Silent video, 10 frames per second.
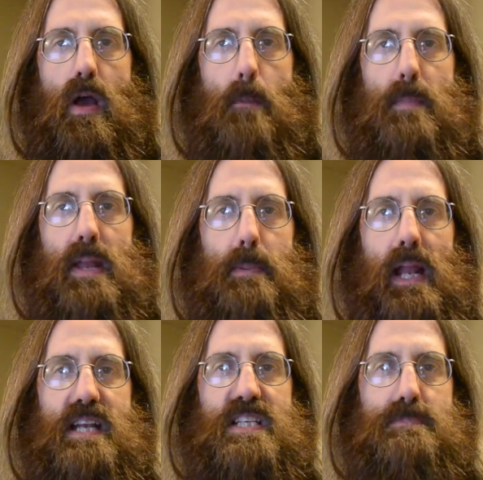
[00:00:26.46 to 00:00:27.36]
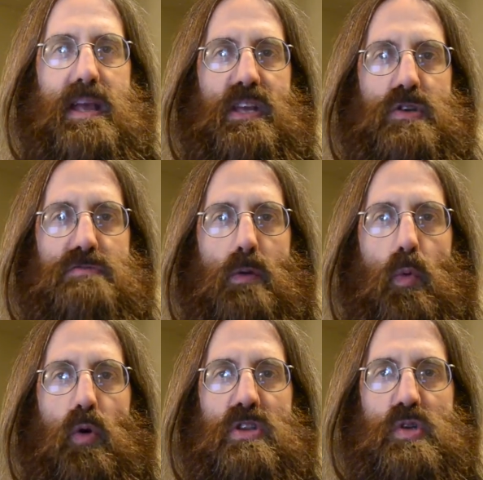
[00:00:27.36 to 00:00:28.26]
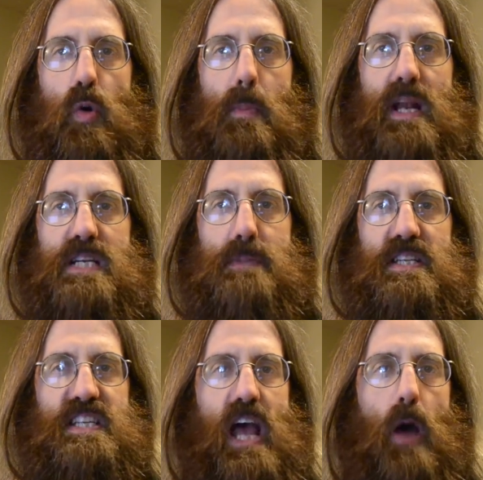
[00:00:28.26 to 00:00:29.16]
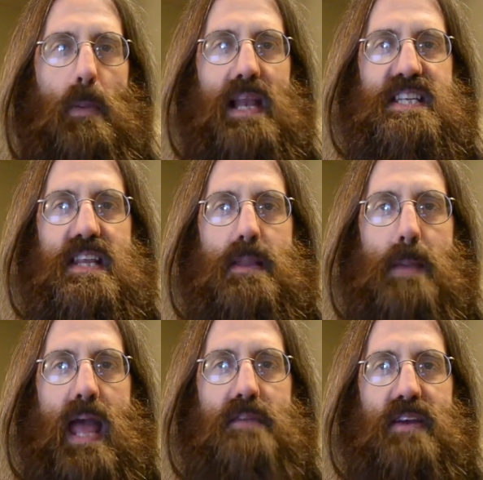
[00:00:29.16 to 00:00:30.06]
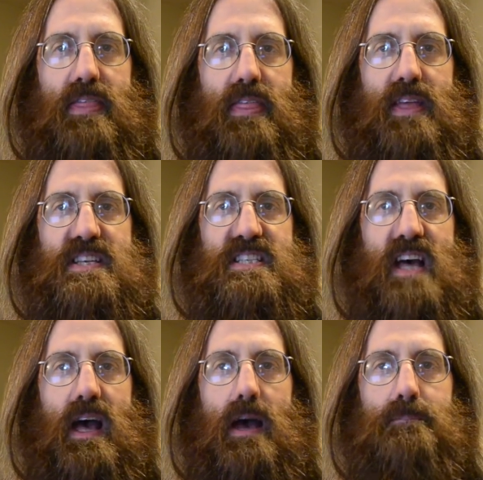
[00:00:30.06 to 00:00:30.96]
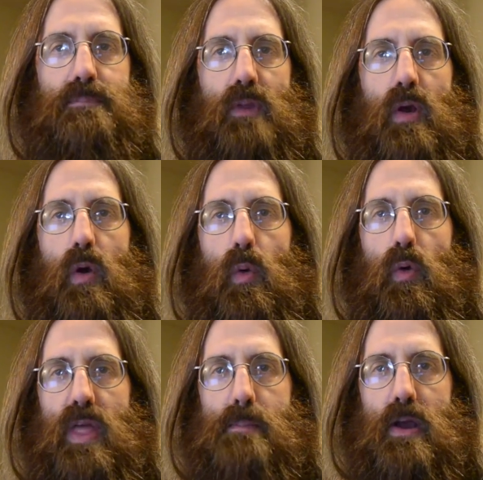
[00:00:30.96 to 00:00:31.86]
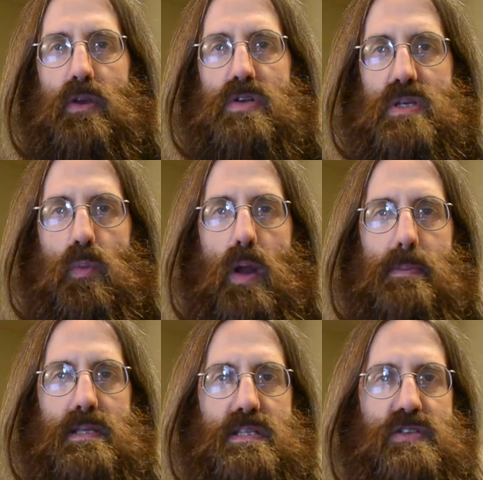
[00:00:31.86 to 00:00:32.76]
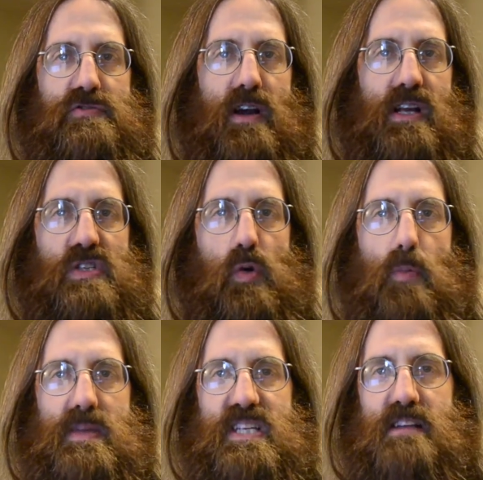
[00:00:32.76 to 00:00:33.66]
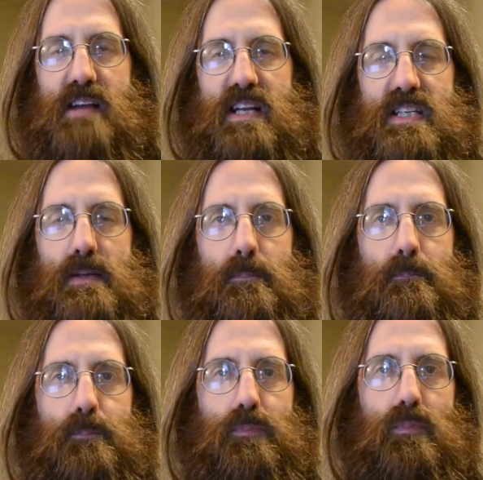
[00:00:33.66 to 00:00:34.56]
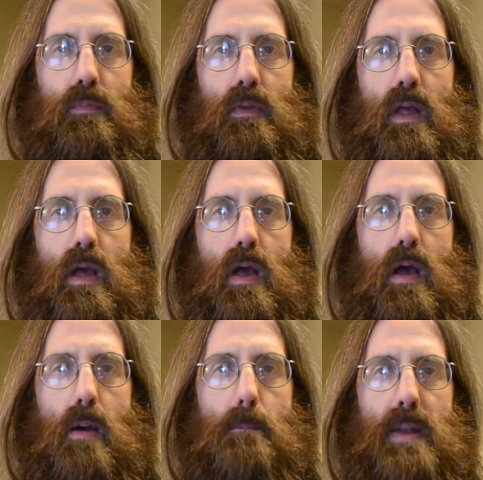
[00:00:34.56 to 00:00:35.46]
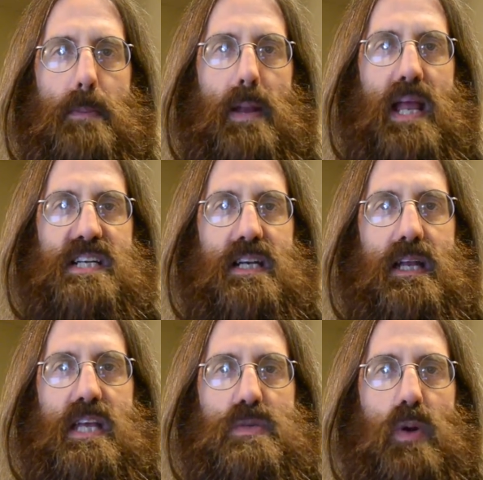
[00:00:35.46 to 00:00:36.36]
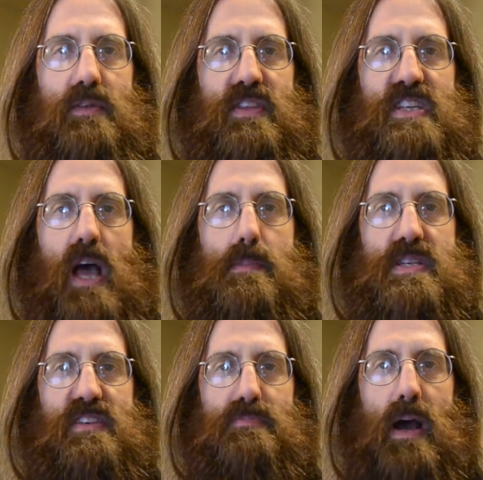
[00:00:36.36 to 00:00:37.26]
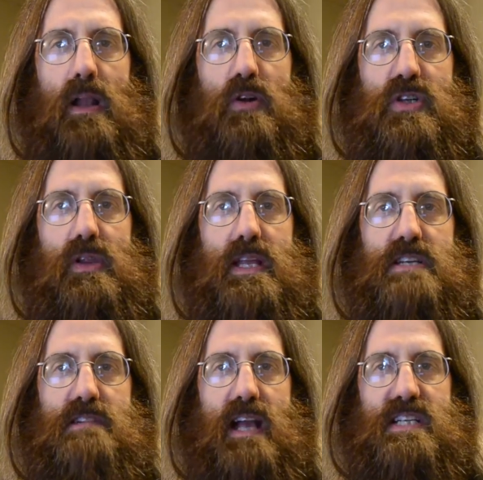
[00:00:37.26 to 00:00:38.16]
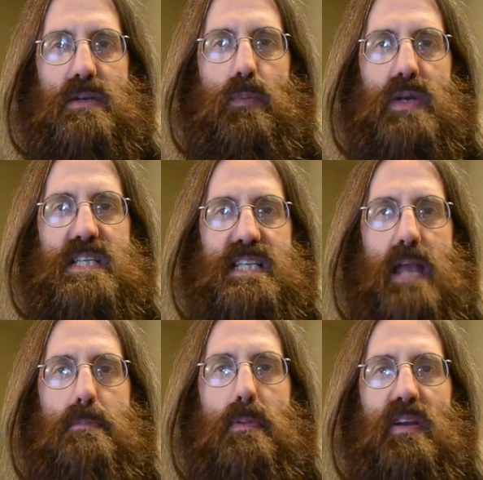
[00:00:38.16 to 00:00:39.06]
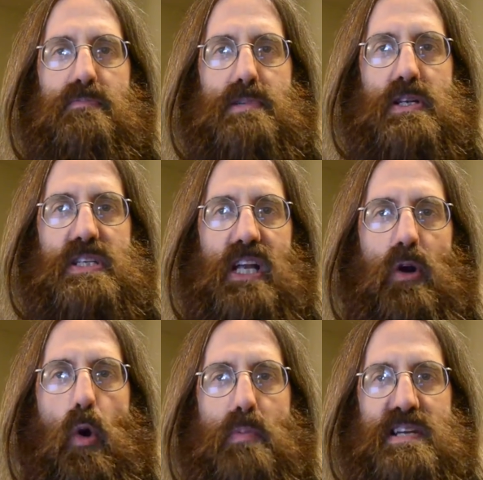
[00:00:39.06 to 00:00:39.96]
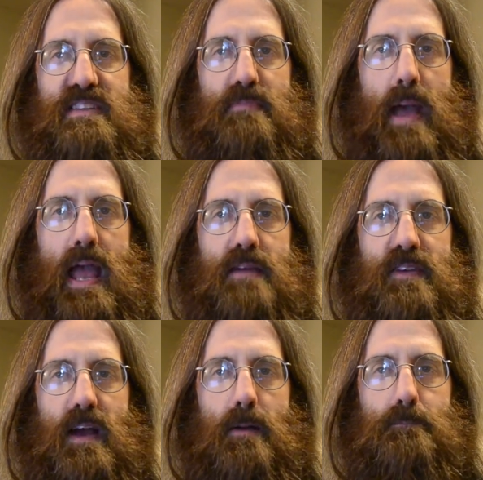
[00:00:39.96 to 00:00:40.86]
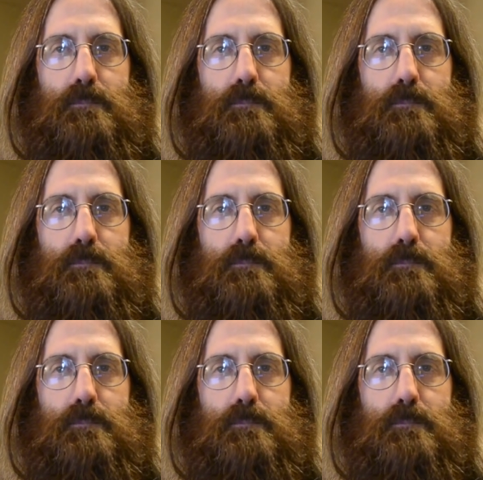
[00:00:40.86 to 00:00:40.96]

Manipulators may use rewards or punishments to help elicit the behaviour that they desire, or they might use weapons, drugs, or misdirection. Manipulation is one of the types of biological interaction which is capable of producing cooperative behaviour.